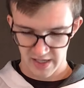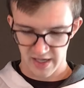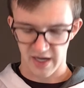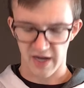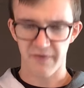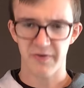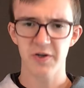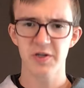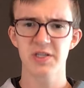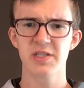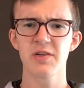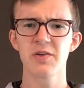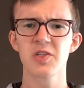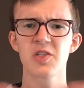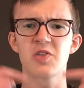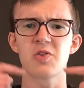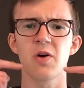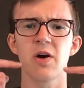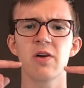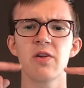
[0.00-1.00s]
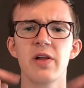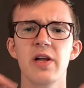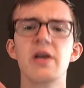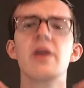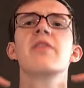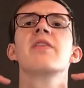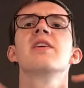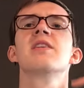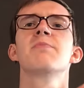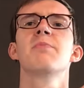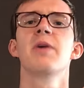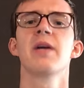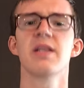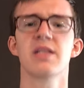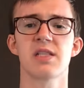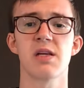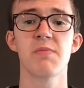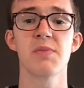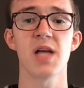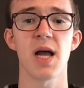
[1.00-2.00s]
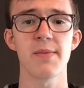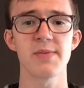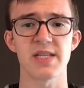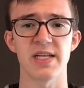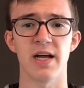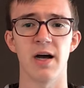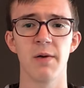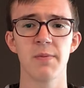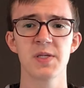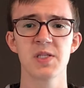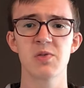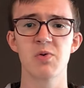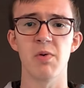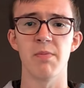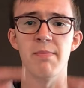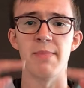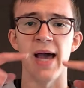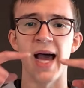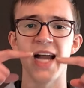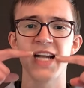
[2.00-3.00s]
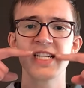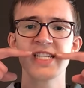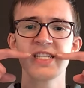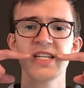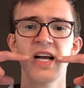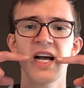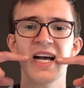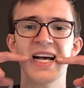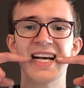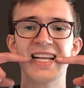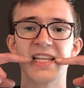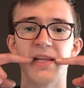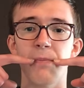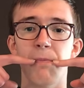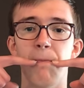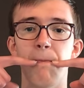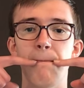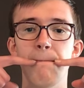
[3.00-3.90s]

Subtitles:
If you're still struggling on this plane, sometimes it helps to imagine the